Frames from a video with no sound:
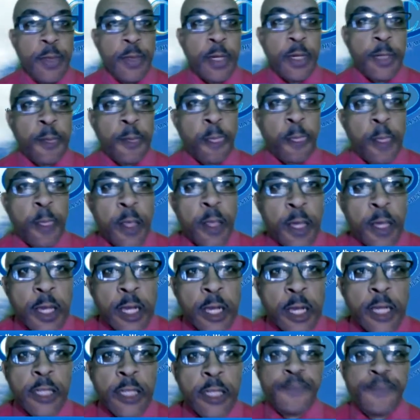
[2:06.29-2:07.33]

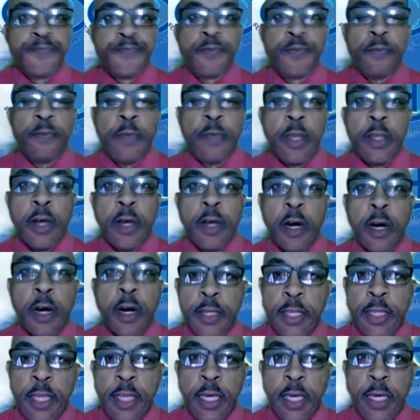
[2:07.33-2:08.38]
The other
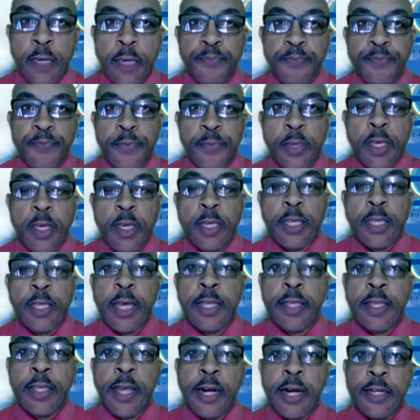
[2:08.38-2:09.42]
thing is
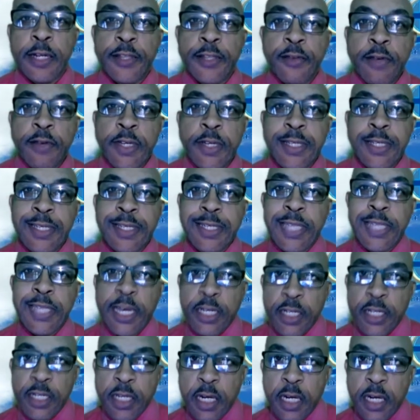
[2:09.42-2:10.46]
that there are three
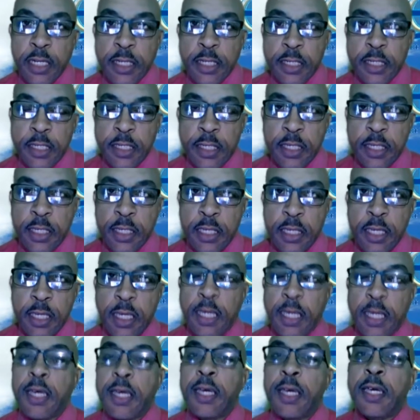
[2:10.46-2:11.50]
sections
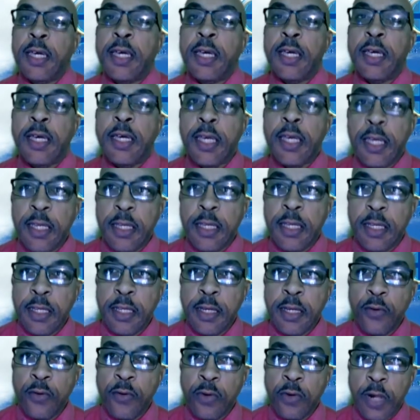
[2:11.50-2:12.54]
in
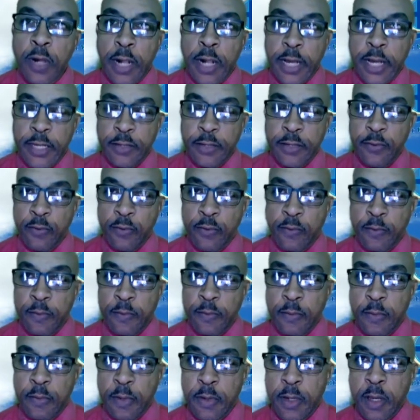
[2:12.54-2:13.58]
the Google Classroom
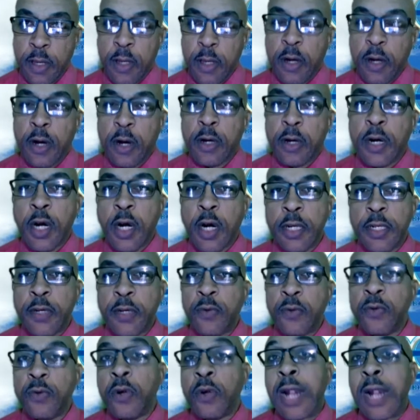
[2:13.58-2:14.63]
or on the
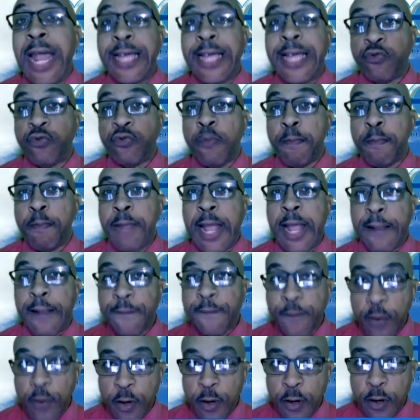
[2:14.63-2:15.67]
Google Classroom
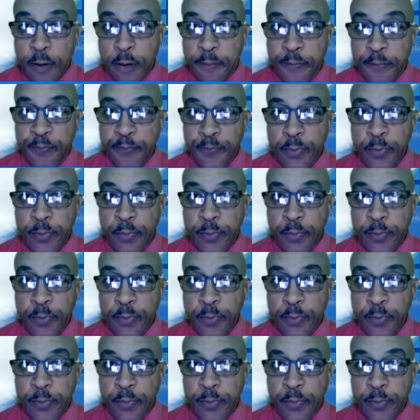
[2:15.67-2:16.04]
platform.